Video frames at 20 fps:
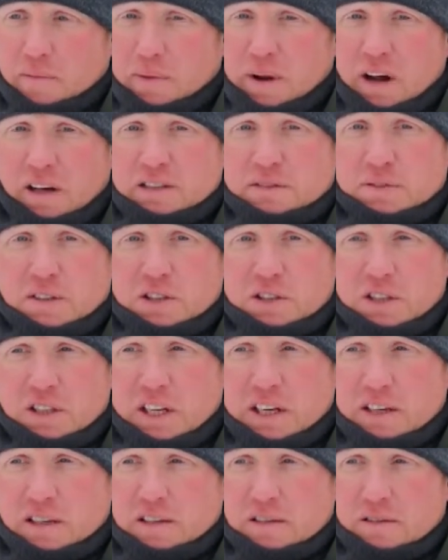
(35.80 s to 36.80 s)
I've been ice fishing
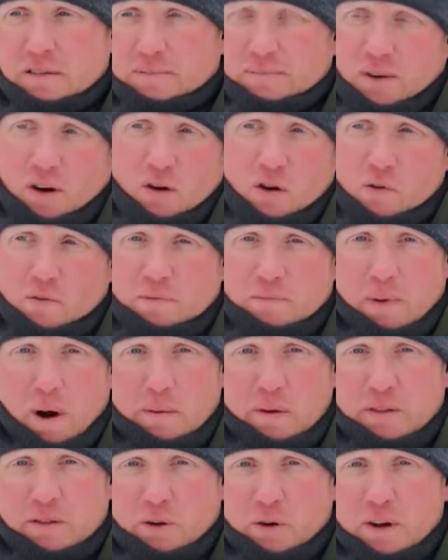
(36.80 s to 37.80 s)
here, oh,
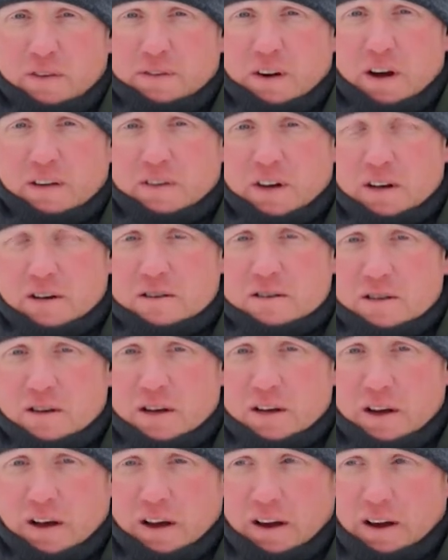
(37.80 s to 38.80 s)
probably 35 years.
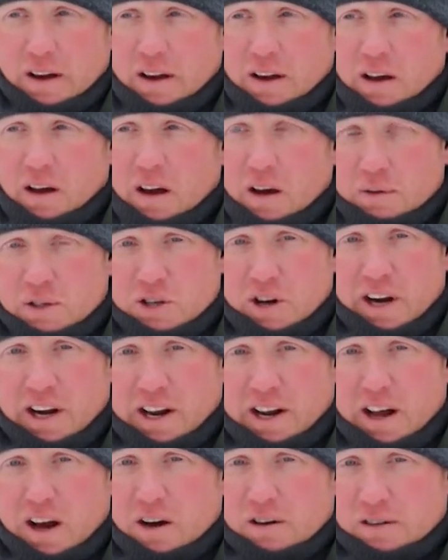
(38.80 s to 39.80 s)
Uh, we try to
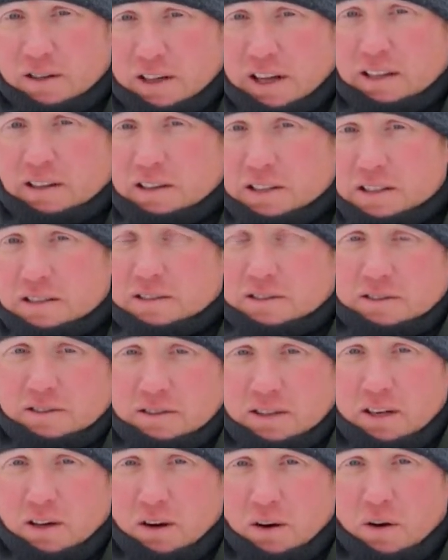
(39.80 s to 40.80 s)
get out at least
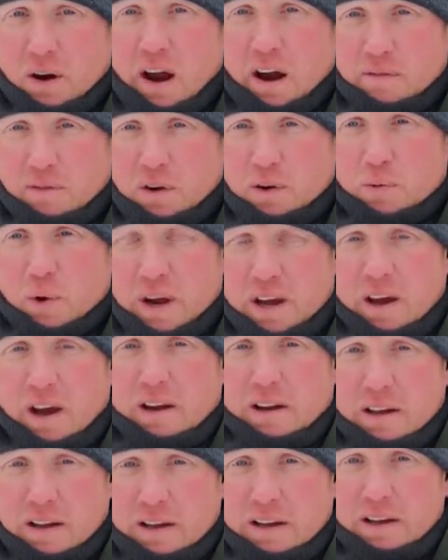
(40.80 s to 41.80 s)
every
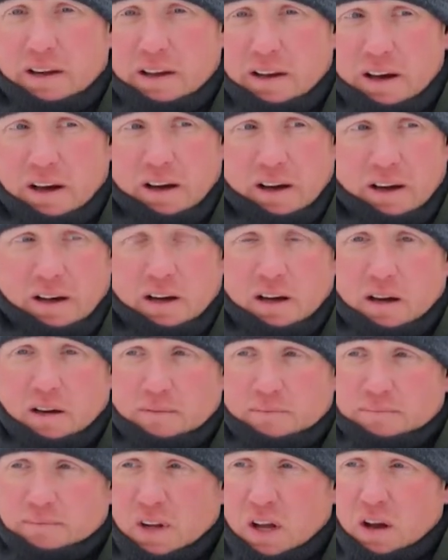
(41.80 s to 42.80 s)
weekend.
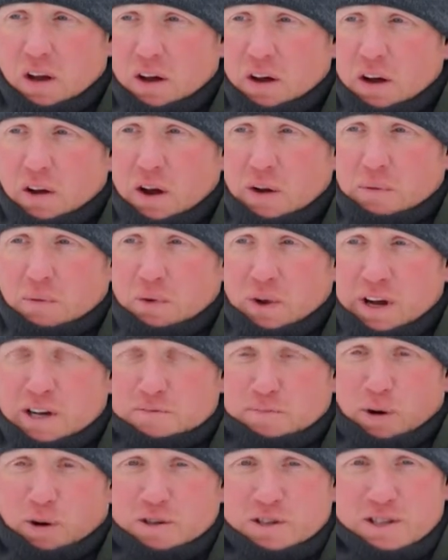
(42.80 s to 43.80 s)
Um,
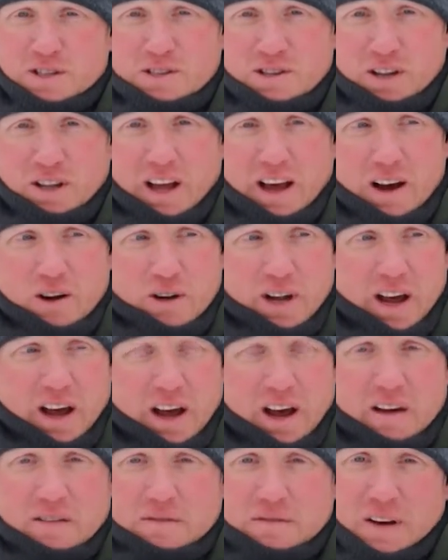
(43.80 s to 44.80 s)
each person's allowed to
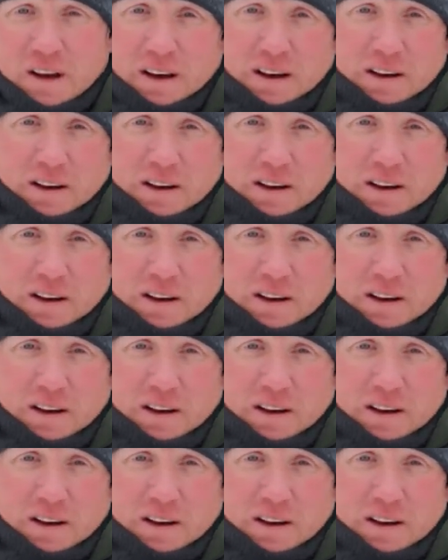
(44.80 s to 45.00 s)
have